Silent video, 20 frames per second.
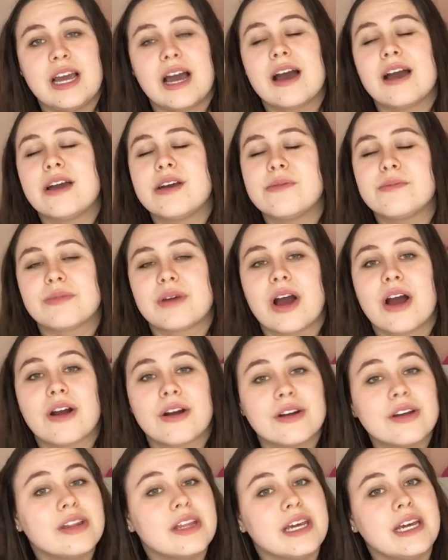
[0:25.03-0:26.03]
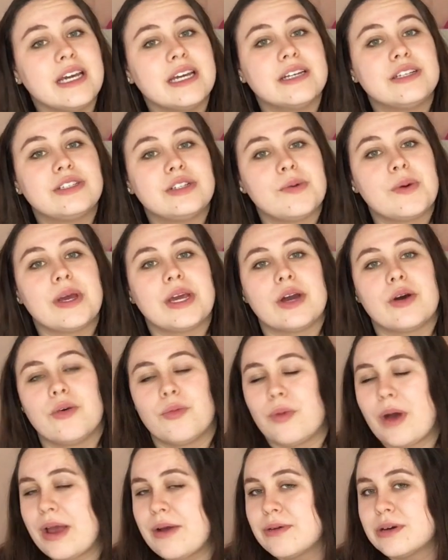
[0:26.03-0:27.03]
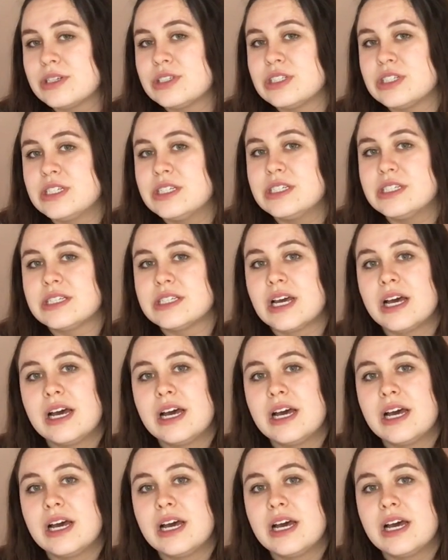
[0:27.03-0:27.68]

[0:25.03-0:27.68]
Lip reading: I am currently doing Weight Watchers.